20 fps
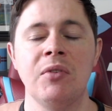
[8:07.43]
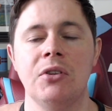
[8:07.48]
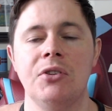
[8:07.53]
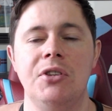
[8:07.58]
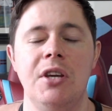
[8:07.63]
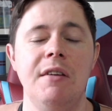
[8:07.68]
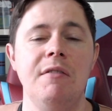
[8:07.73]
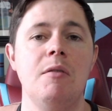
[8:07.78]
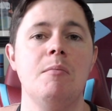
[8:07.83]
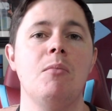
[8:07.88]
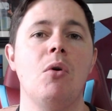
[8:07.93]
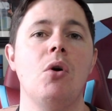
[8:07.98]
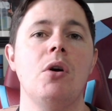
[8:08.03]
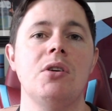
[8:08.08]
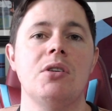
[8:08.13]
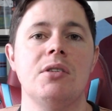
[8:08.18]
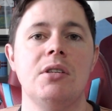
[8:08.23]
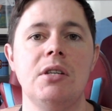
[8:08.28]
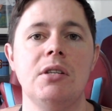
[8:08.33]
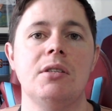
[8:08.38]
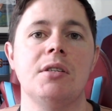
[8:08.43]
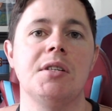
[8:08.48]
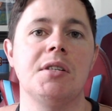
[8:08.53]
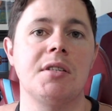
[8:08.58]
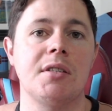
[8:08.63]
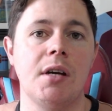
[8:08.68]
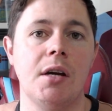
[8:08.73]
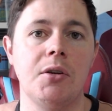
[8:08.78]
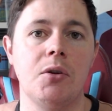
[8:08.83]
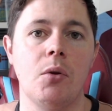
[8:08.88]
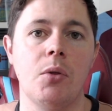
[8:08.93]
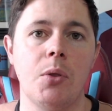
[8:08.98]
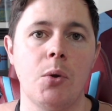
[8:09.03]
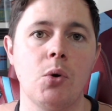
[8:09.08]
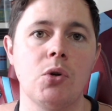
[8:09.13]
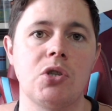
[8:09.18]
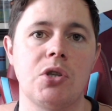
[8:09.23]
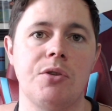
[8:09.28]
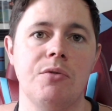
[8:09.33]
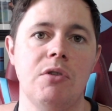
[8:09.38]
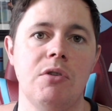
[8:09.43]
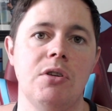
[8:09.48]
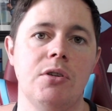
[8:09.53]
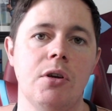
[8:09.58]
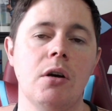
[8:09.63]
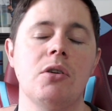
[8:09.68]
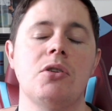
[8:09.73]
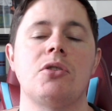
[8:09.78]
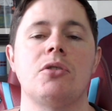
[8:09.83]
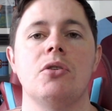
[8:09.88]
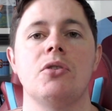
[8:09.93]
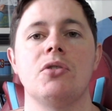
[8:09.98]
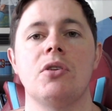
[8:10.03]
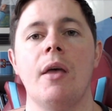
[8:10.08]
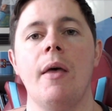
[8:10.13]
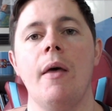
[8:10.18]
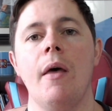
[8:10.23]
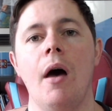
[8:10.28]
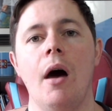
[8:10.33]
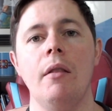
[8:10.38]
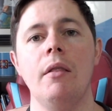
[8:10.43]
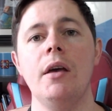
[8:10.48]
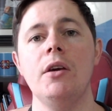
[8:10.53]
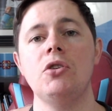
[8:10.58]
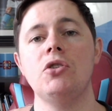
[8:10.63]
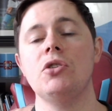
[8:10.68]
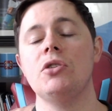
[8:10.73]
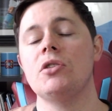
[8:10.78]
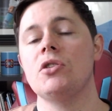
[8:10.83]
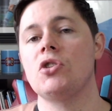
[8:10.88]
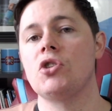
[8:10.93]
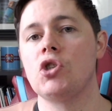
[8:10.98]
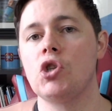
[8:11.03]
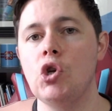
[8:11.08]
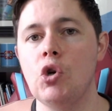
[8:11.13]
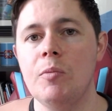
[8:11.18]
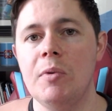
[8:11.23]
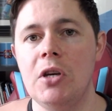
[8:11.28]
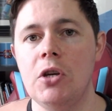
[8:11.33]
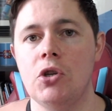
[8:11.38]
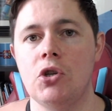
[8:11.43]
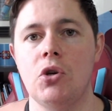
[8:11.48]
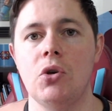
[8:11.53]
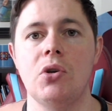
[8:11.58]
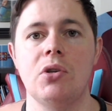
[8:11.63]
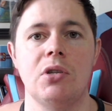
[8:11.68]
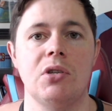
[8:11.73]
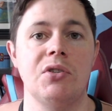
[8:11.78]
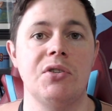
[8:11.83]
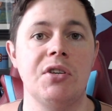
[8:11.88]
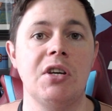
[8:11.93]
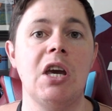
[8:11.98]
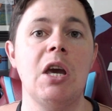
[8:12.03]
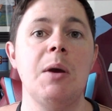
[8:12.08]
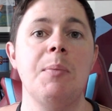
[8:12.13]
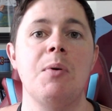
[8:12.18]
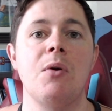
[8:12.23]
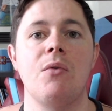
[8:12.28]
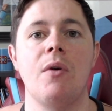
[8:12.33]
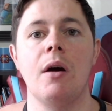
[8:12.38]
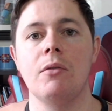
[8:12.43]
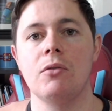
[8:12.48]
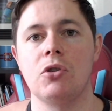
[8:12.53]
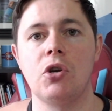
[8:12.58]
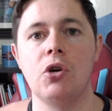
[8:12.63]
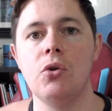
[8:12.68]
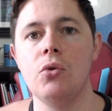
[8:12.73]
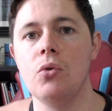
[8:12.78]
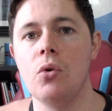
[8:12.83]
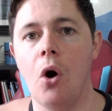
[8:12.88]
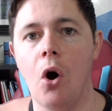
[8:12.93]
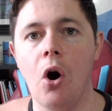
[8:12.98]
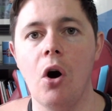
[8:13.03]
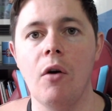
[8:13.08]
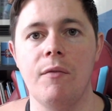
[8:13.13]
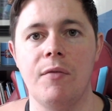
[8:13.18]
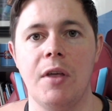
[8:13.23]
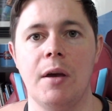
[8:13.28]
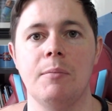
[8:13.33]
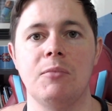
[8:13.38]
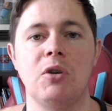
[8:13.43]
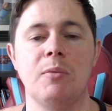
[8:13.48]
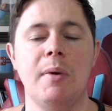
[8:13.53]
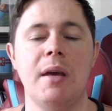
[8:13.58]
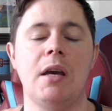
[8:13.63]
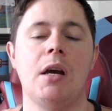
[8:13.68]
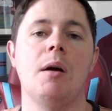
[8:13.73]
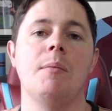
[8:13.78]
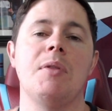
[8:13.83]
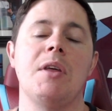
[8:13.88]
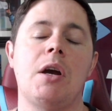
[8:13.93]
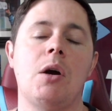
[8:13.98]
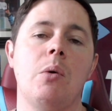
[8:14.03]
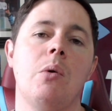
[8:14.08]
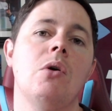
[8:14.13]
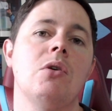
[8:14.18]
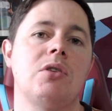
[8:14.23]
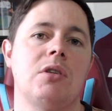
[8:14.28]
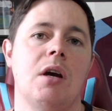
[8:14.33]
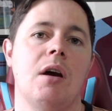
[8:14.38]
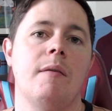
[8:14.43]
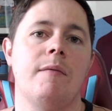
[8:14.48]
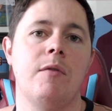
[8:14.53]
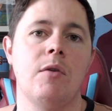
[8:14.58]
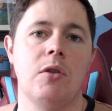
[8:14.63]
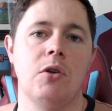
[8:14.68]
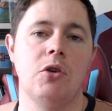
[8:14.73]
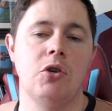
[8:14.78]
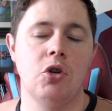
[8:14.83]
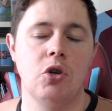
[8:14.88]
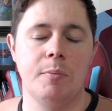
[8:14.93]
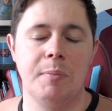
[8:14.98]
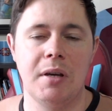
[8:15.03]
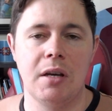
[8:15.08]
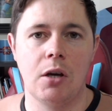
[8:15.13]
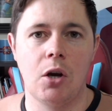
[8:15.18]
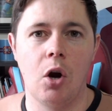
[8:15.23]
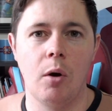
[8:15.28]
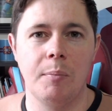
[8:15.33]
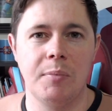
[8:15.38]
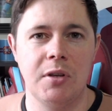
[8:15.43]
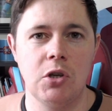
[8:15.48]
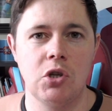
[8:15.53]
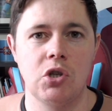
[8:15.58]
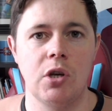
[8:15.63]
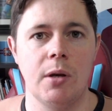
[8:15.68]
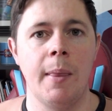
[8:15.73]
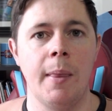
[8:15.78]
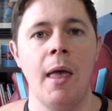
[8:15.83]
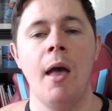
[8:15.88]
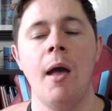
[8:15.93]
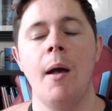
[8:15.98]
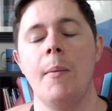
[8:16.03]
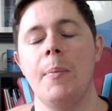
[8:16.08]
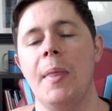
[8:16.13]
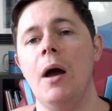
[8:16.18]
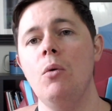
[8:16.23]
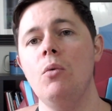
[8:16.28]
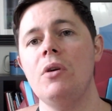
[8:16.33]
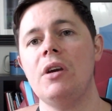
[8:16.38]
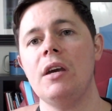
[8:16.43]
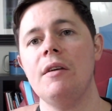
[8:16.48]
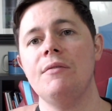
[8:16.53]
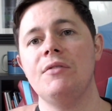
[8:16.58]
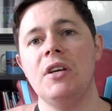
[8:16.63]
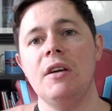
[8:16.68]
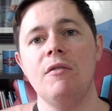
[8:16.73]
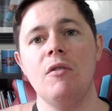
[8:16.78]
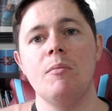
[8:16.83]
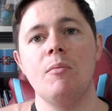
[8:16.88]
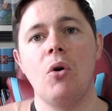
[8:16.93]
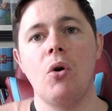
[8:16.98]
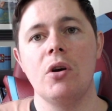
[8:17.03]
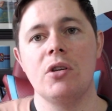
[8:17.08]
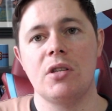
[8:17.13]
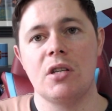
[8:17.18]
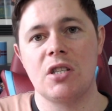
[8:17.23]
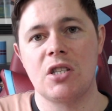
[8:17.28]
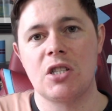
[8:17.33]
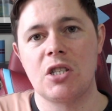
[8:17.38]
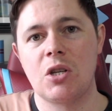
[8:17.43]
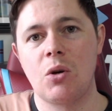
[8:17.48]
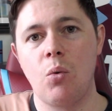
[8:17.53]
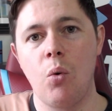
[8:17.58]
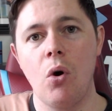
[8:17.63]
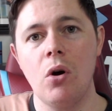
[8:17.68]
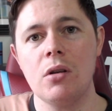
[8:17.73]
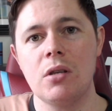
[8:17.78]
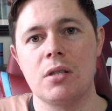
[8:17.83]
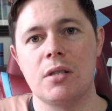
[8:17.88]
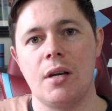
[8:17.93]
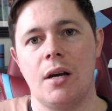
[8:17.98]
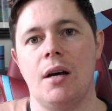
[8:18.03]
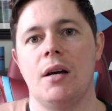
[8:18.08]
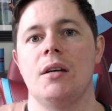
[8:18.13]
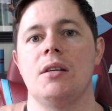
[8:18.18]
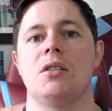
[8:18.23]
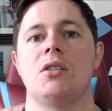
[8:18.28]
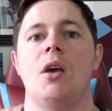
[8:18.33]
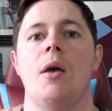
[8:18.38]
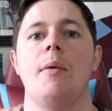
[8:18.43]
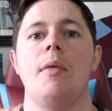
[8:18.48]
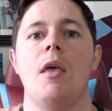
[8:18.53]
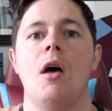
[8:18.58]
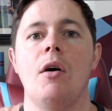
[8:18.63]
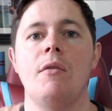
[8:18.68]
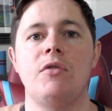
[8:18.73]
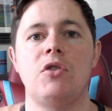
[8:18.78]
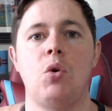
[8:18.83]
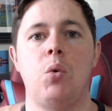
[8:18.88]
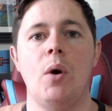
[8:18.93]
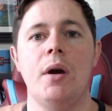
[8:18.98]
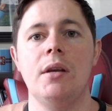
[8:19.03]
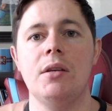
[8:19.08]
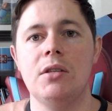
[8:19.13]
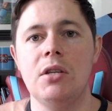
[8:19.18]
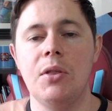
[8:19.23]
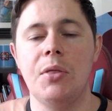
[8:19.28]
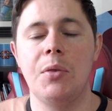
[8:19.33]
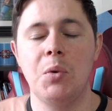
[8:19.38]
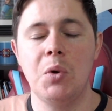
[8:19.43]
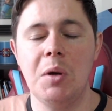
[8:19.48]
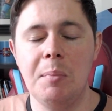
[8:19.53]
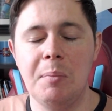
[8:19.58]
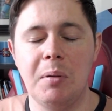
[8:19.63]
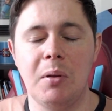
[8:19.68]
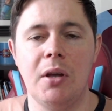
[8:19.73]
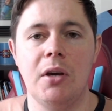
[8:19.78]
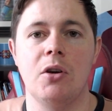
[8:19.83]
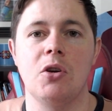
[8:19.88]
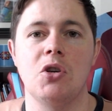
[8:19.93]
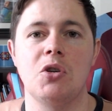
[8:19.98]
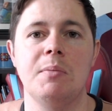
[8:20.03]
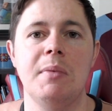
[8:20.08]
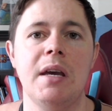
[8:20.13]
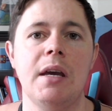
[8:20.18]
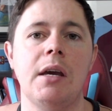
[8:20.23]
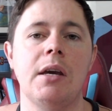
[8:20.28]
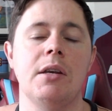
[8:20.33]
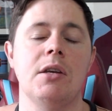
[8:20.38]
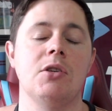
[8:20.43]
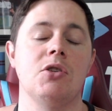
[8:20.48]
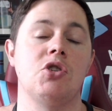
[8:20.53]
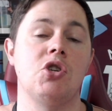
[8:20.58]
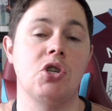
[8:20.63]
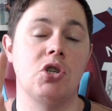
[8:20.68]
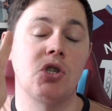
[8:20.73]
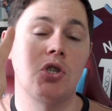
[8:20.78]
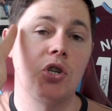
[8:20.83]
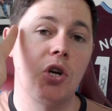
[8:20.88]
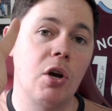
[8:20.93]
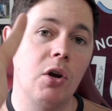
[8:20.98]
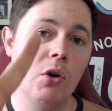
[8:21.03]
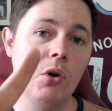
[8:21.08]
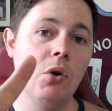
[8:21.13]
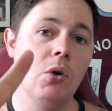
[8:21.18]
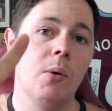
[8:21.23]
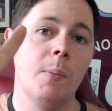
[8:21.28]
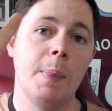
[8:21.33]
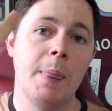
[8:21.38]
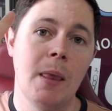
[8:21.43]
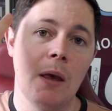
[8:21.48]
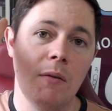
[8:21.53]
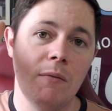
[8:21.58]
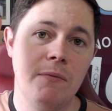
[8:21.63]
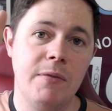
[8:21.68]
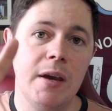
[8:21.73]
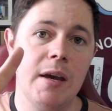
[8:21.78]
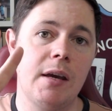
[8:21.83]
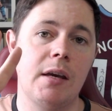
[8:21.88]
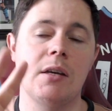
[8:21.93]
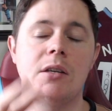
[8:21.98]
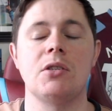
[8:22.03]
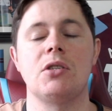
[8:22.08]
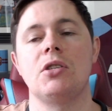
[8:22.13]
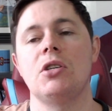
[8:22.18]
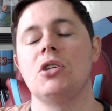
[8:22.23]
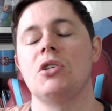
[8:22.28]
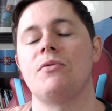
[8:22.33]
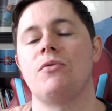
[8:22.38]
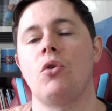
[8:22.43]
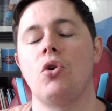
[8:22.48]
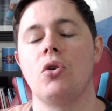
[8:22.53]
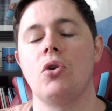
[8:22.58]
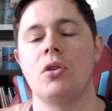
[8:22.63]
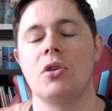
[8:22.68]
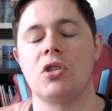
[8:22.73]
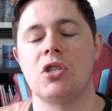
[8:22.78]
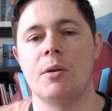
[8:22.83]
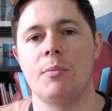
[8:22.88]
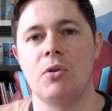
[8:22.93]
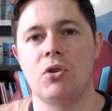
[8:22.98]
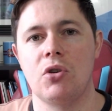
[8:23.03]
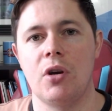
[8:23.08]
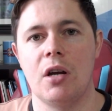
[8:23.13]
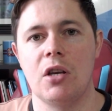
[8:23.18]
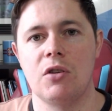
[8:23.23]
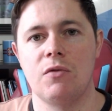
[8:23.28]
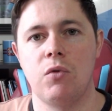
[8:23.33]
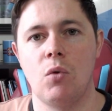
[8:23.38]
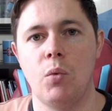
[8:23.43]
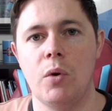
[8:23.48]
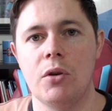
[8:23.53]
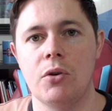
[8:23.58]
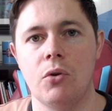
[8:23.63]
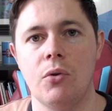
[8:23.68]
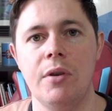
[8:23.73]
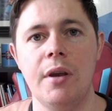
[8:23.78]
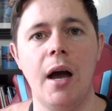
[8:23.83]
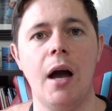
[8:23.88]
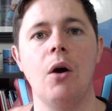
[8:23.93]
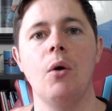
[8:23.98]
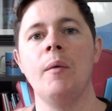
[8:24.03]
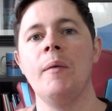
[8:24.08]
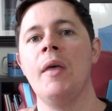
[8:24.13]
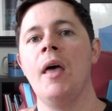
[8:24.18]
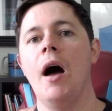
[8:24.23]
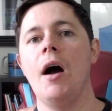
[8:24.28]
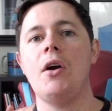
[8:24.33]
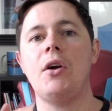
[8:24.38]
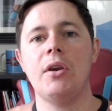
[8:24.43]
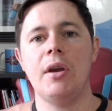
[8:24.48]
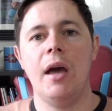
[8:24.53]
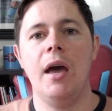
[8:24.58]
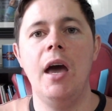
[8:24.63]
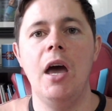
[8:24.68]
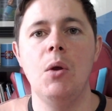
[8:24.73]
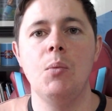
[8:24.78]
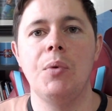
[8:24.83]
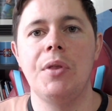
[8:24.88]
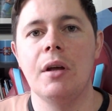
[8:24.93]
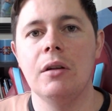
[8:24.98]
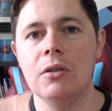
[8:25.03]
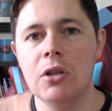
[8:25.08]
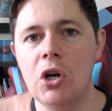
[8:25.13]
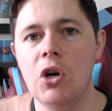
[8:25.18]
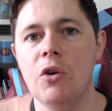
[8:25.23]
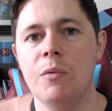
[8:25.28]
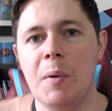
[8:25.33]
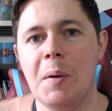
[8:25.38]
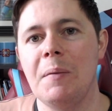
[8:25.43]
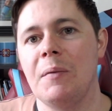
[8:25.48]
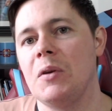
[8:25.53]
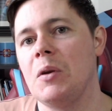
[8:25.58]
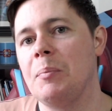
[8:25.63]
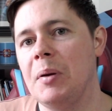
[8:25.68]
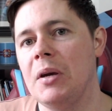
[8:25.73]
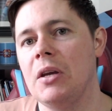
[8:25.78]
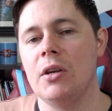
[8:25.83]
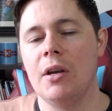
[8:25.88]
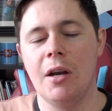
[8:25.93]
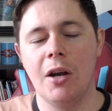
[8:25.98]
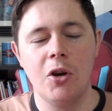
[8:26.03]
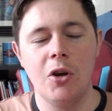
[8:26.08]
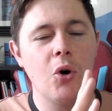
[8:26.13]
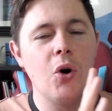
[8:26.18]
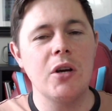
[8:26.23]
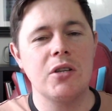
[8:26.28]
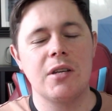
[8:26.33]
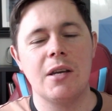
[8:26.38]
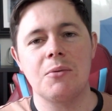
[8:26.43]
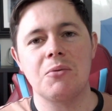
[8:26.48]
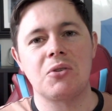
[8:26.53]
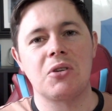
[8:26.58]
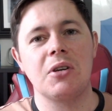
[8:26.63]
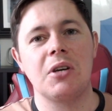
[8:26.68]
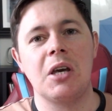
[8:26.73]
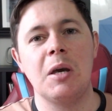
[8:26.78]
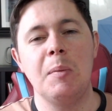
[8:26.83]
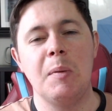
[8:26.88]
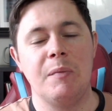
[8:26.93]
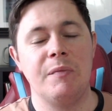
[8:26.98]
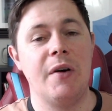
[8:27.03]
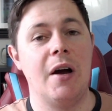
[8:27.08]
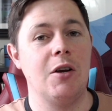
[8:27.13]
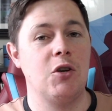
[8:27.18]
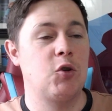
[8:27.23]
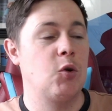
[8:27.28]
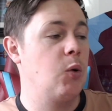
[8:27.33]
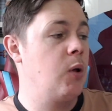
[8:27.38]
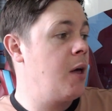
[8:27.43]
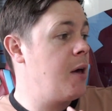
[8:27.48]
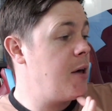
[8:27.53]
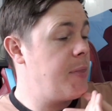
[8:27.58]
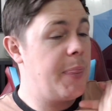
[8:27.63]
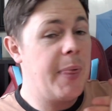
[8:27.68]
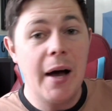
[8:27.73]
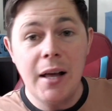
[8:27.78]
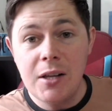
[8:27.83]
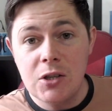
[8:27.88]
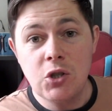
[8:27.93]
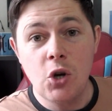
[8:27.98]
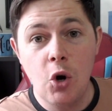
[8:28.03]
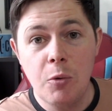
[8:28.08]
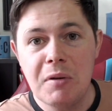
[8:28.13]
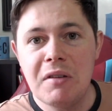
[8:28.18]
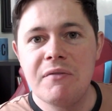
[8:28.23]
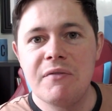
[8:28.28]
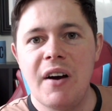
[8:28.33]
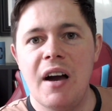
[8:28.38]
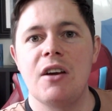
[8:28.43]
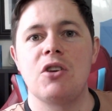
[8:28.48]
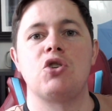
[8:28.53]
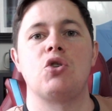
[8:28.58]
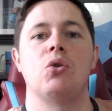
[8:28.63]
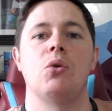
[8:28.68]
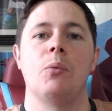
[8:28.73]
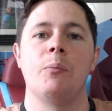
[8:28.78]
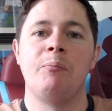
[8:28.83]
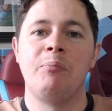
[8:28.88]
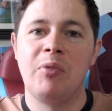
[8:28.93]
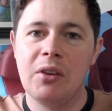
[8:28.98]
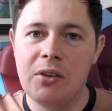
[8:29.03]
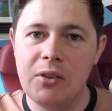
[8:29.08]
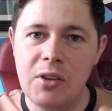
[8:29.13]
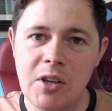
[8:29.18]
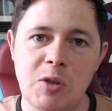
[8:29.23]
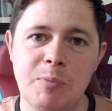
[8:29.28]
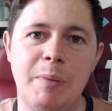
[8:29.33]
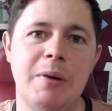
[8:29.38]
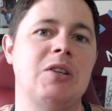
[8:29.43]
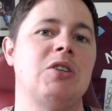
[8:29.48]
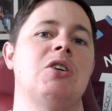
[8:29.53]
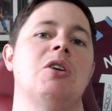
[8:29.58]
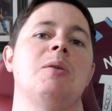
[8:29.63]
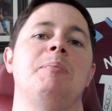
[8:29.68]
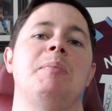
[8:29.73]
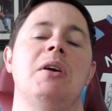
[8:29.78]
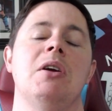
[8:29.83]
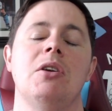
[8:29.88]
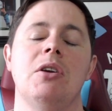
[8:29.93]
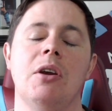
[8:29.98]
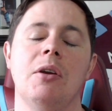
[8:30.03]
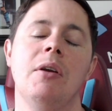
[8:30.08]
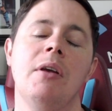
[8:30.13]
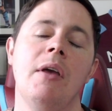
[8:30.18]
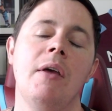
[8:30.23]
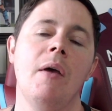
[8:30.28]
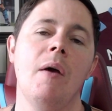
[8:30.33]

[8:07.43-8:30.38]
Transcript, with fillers: David Moyes needs to decide on those three youngsters, and let's just assume he chooses to keep around two of them to make up the quota for the European competition. That would give David Moyes a squad size of 23 players, making it just two vacancies for the summer transfer window. Now, I'm going to end with a little bit of an opinion. I know I said I was going to keep it factual. That's all been factual. This bit's an opinion.